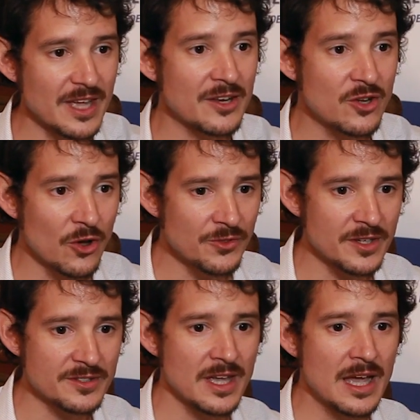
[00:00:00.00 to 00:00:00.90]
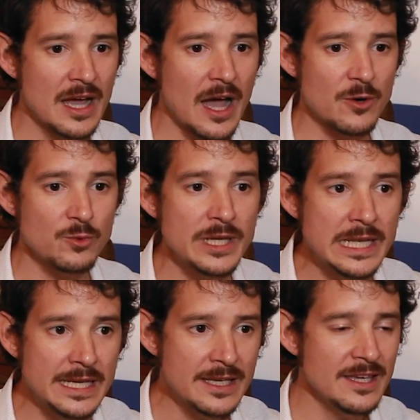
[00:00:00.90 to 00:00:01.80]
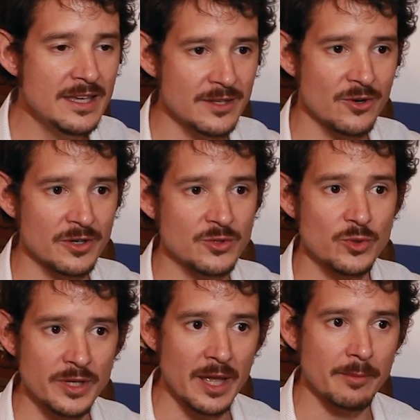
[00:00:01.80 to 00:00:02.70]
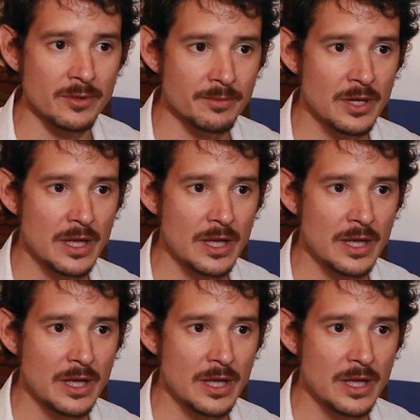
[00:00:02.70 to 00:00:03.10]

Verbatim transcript: And context are really key in order to enable